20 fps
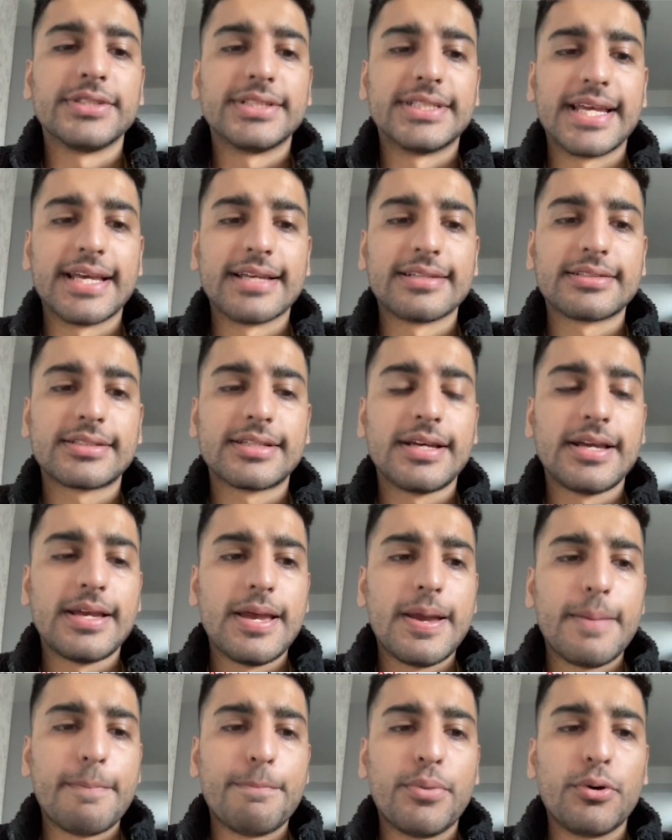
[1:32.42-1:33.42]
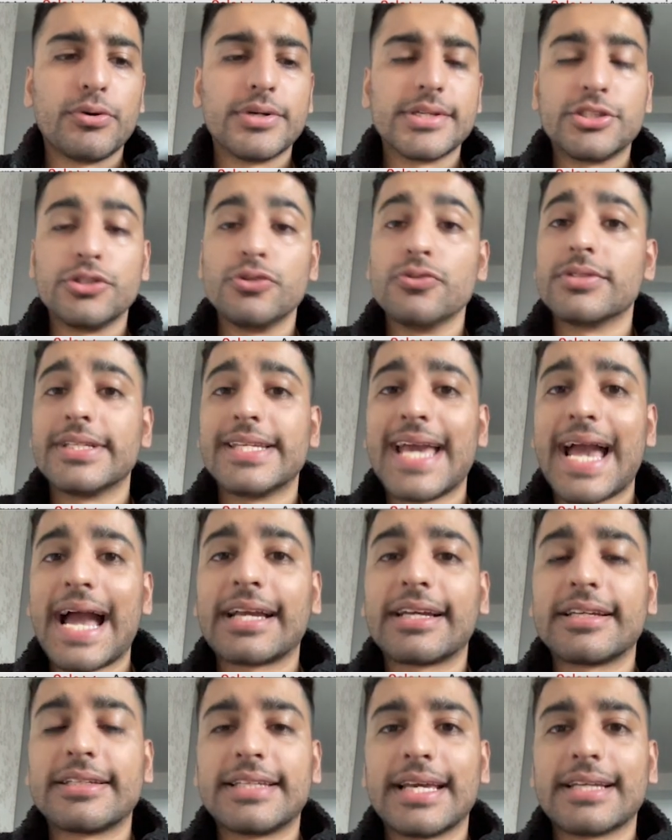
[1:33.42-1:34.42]
desk, but it's using the
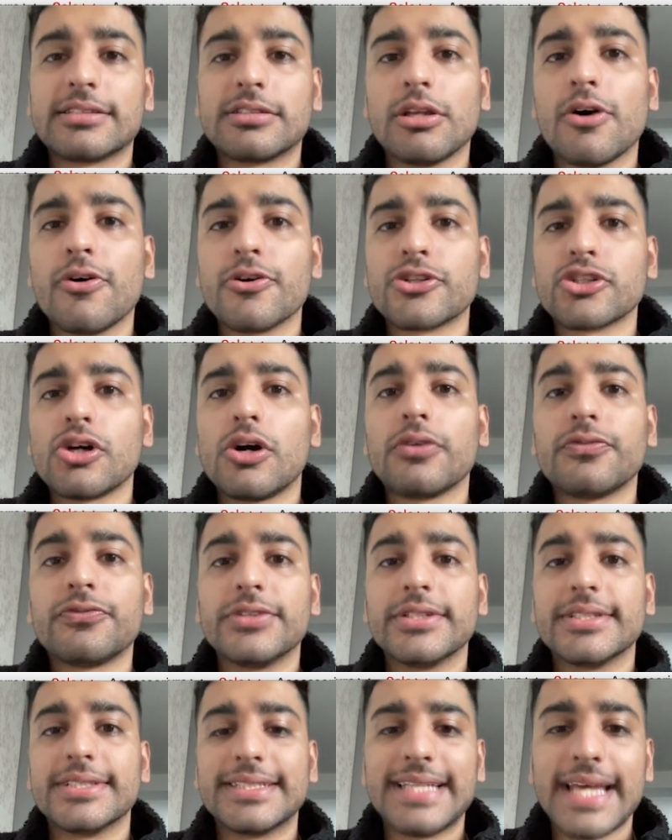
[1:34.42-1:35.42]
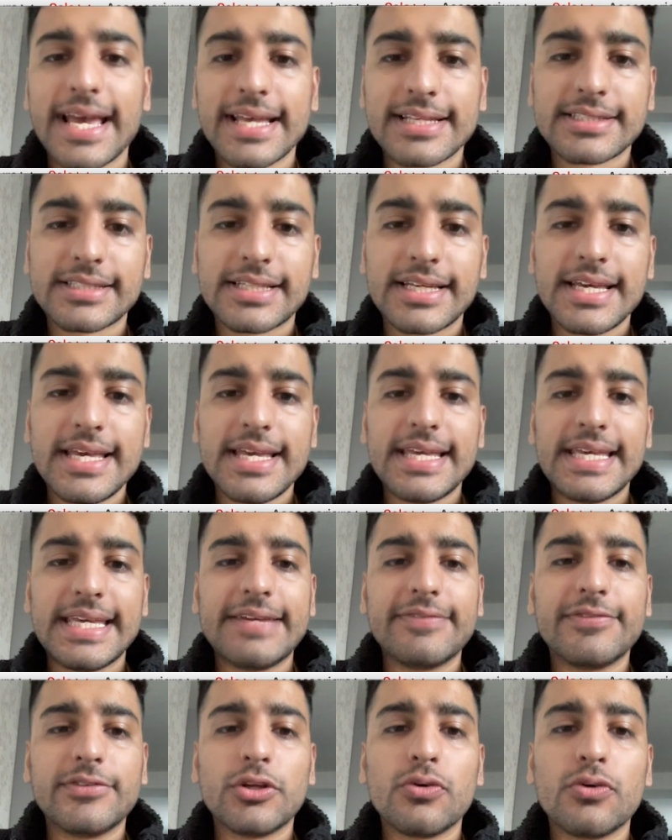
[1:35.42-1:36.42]
anchor text large office desk,
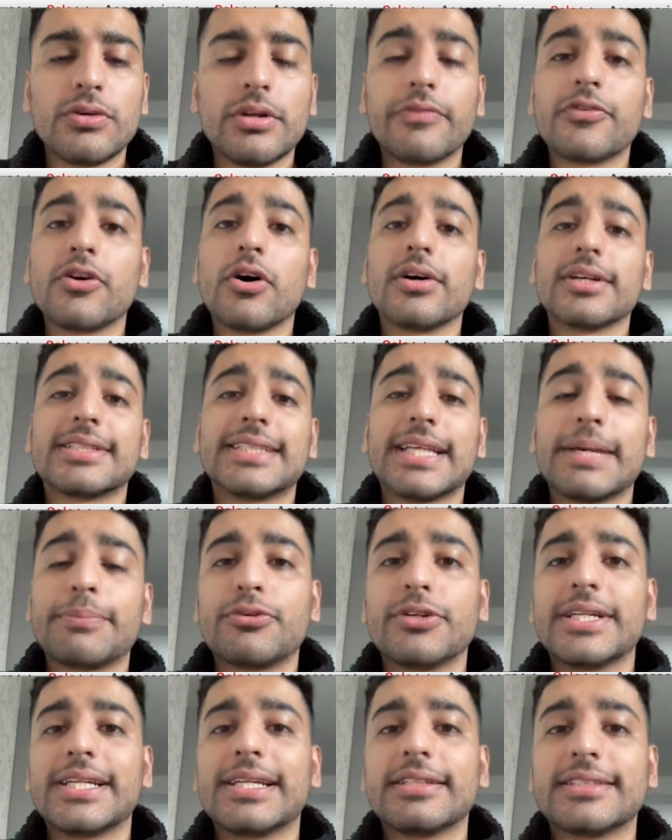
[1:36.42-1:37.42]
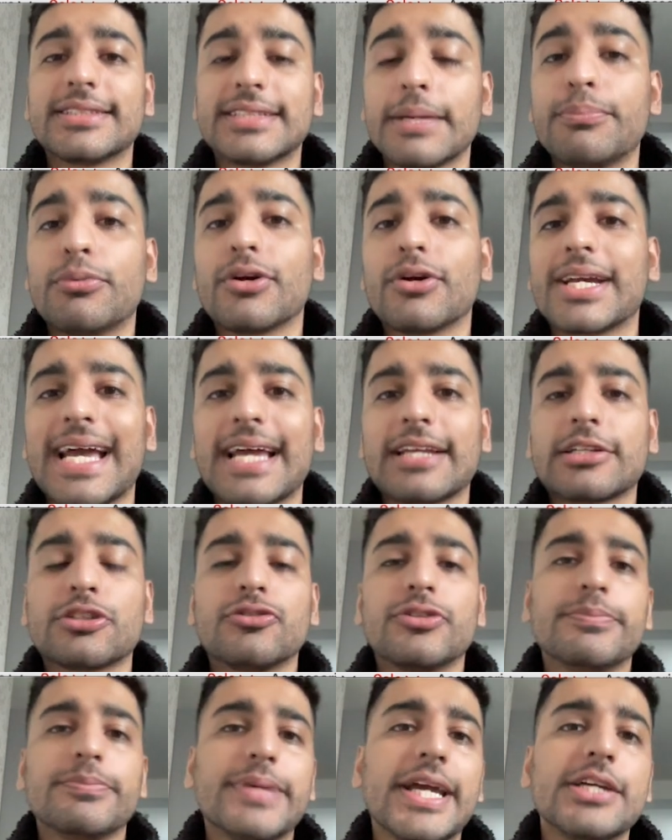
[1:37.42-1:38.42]
even though they've got a separate
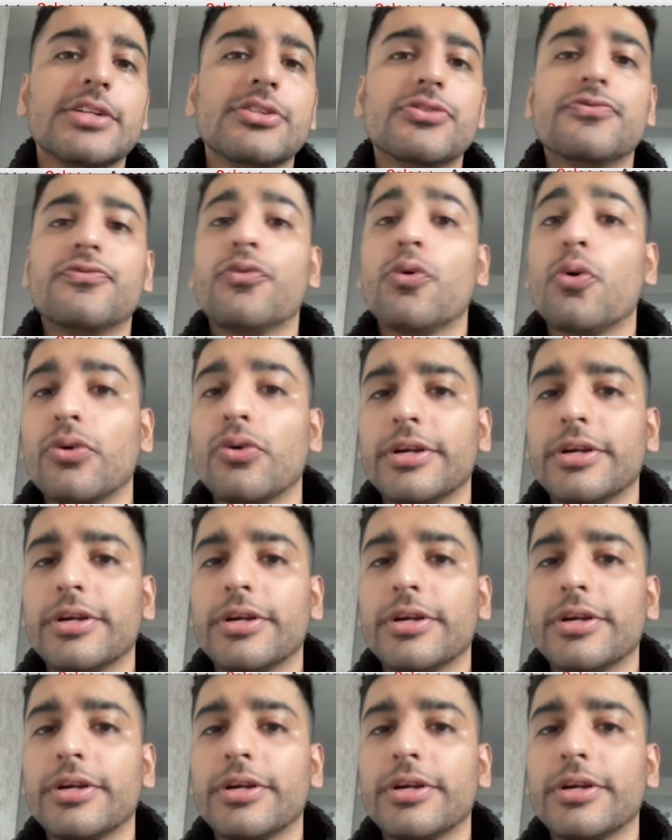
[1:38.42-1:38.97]
category page for